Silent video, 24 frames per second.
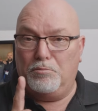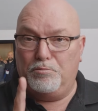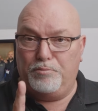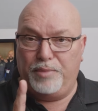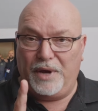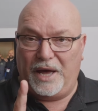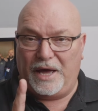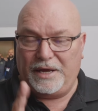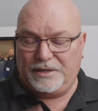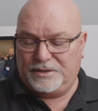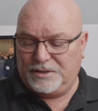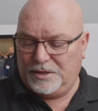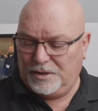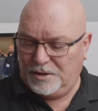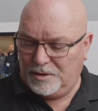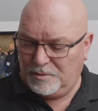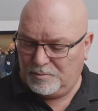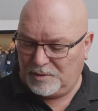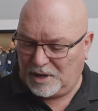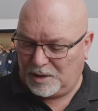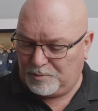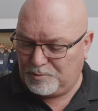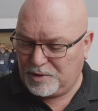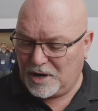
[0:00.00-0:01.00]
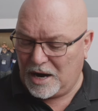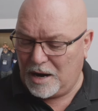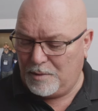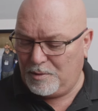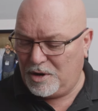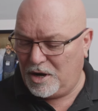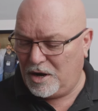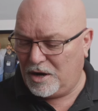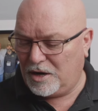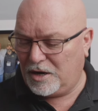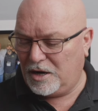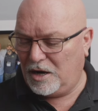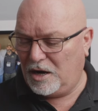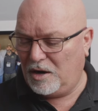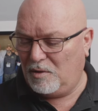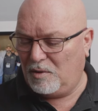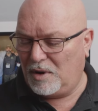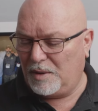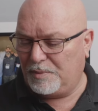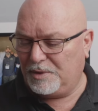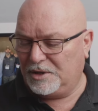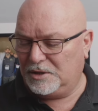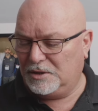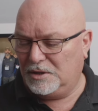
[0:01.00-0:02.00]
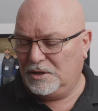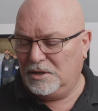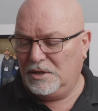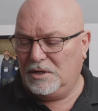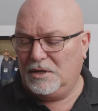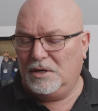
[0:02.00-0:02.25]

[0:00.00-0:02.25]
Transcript: But my primary carry weapon